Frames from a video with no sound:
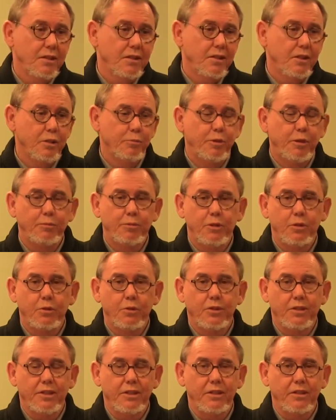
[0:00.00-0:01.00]
the people
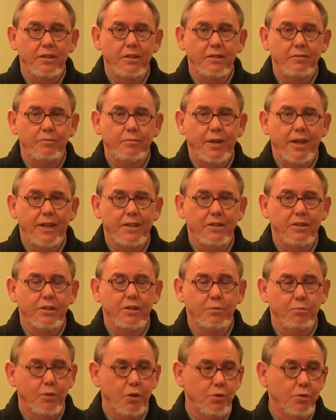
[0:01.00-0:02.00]
who are
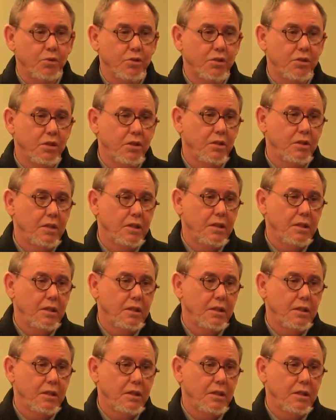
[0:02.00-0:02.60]
impacted the most.